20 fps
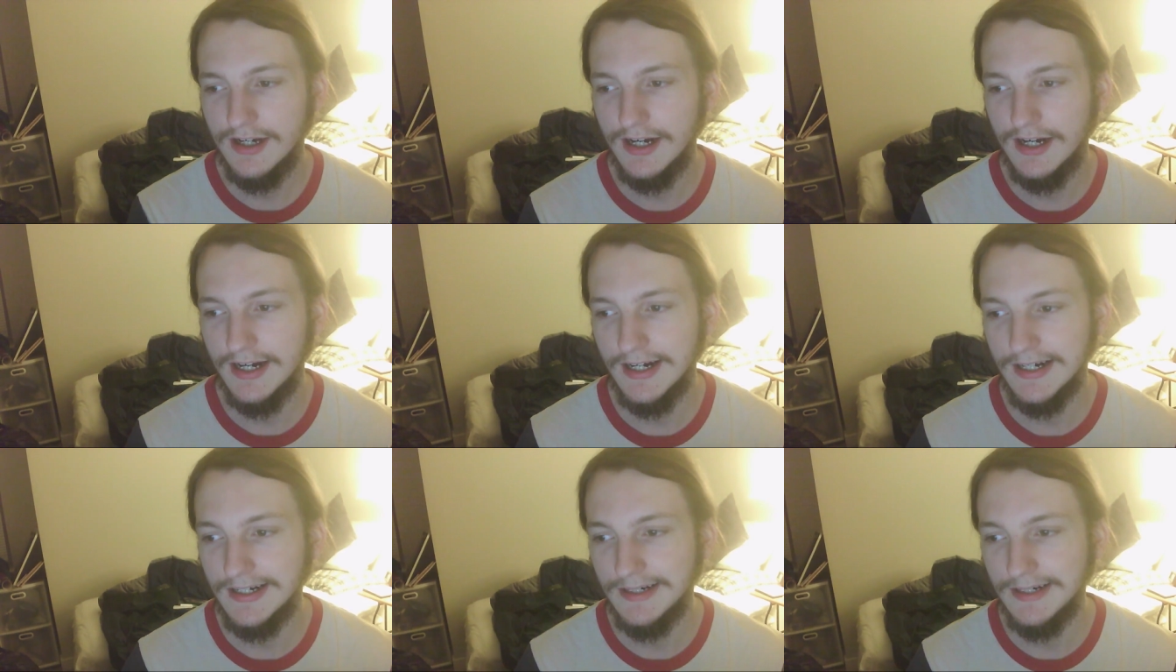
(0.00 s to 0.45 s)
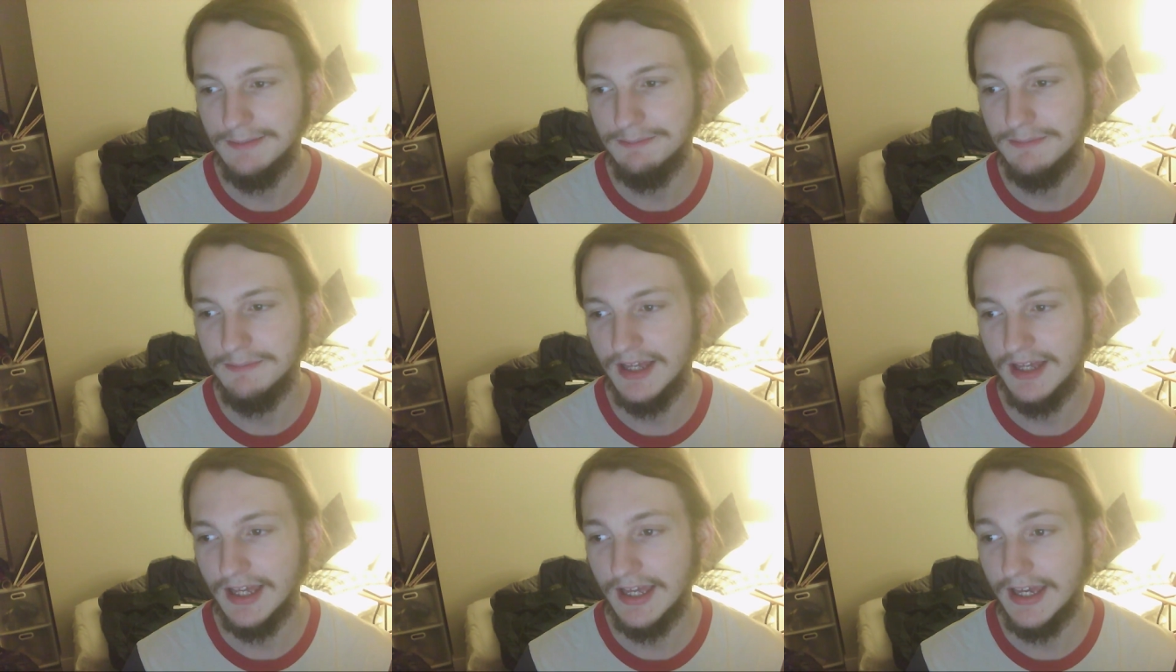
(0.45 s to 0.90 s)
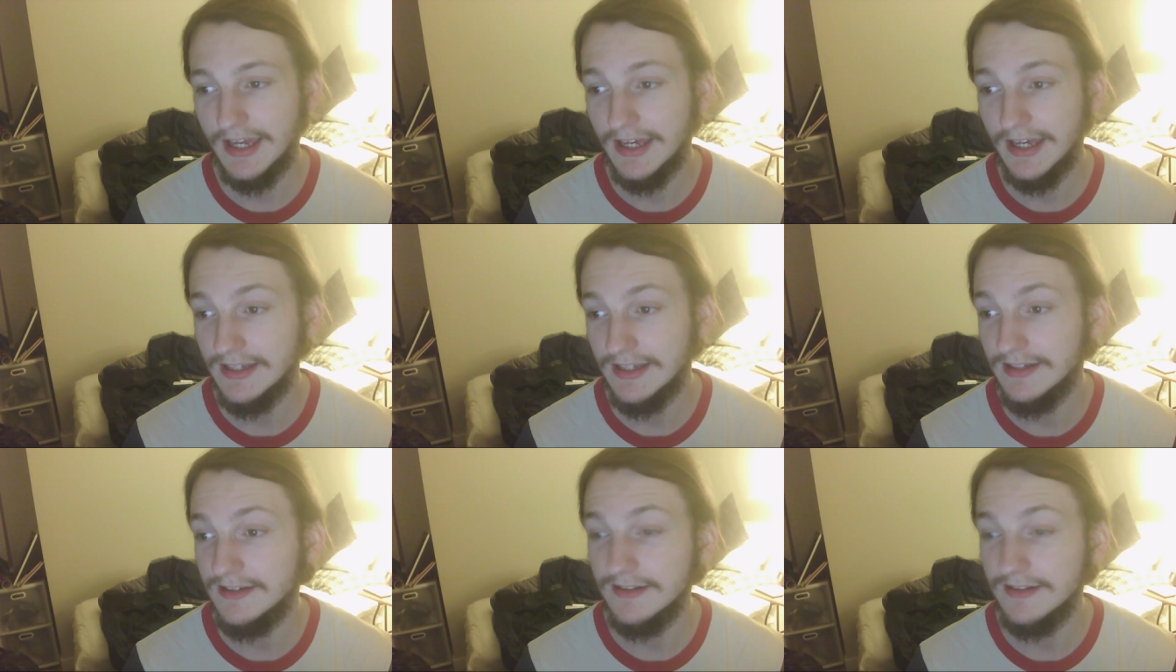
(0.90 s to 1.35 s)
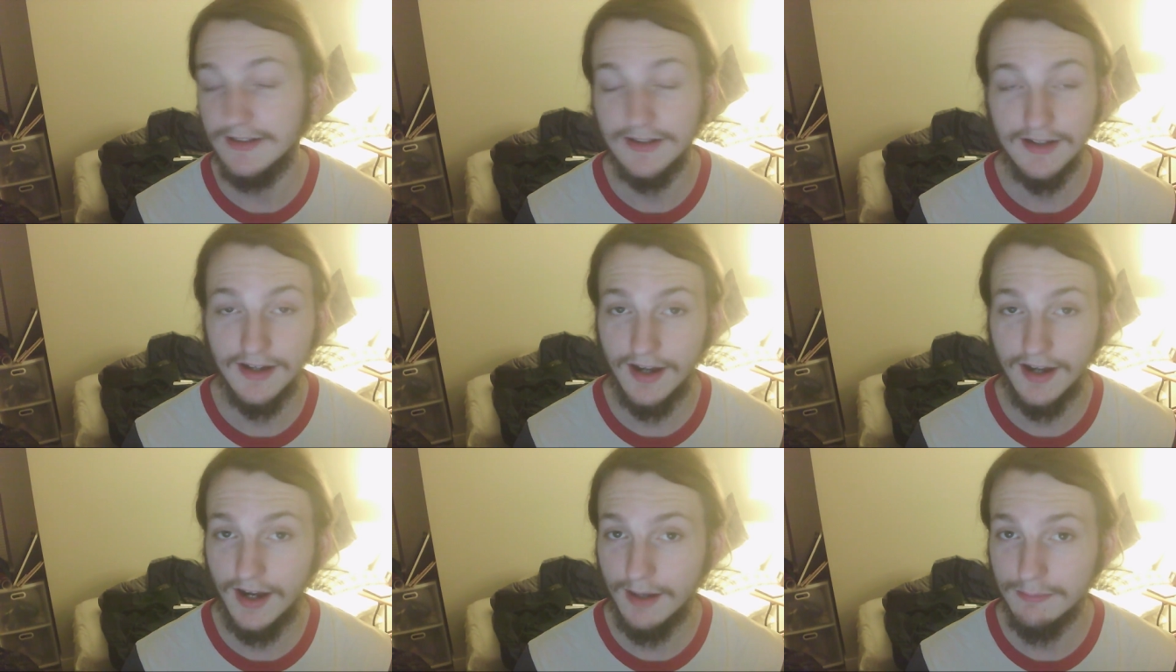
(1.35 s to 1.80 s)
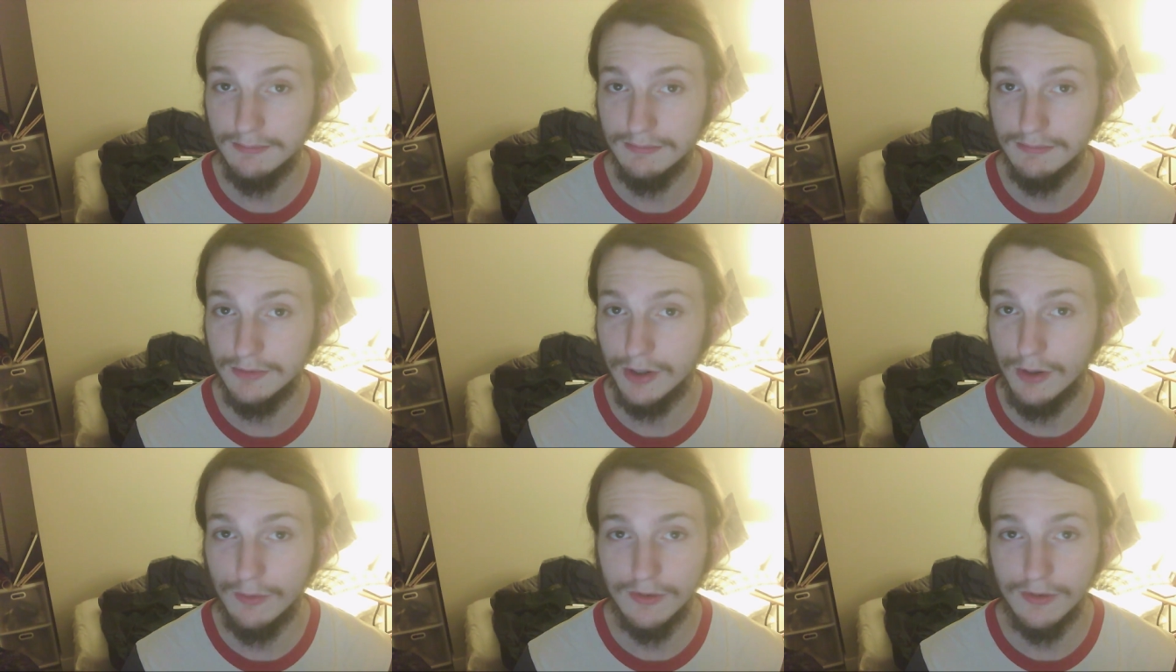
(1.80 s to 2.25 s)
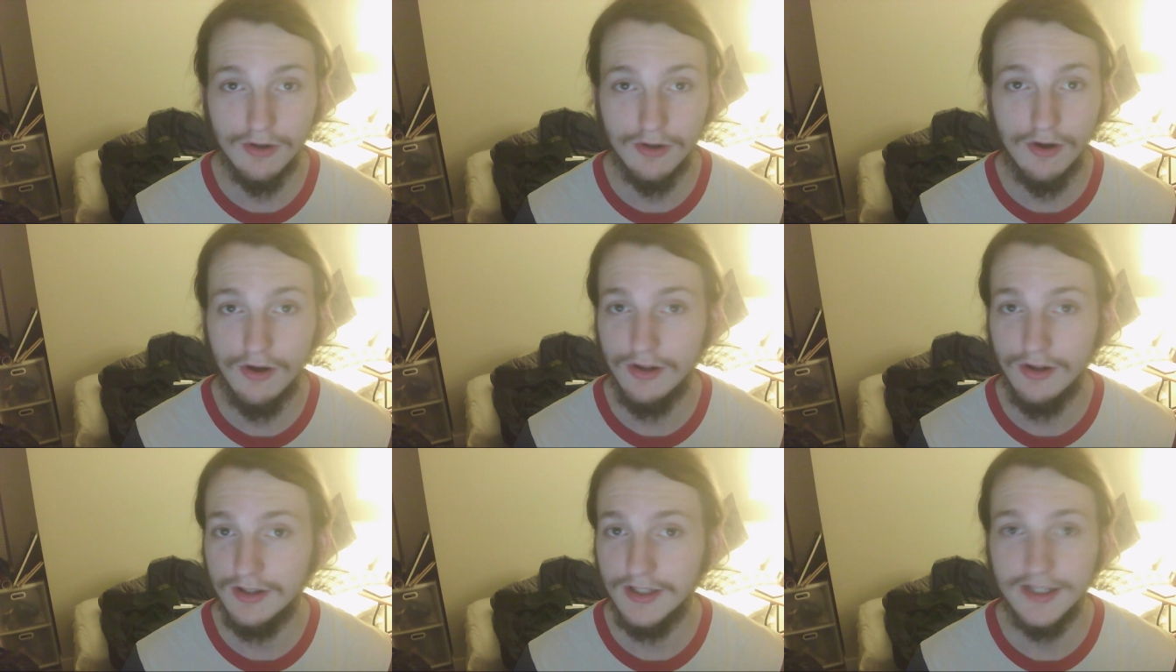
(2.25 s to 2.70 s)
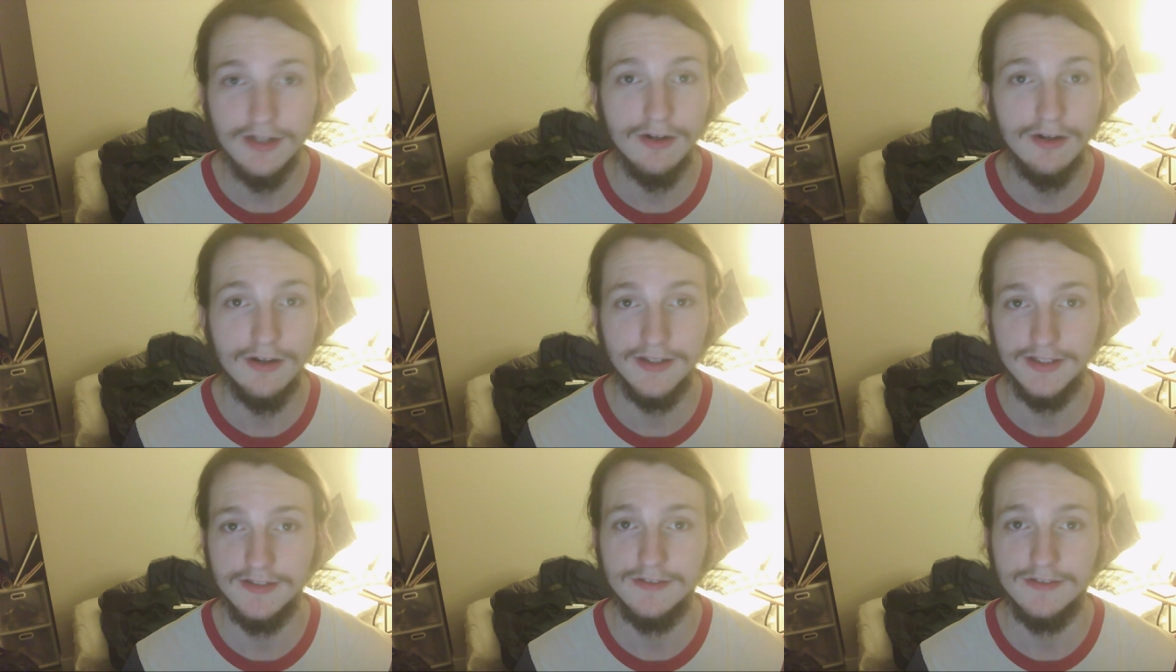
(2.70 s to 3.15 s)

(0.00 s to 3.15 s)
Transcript: Um, and I'm going all in on this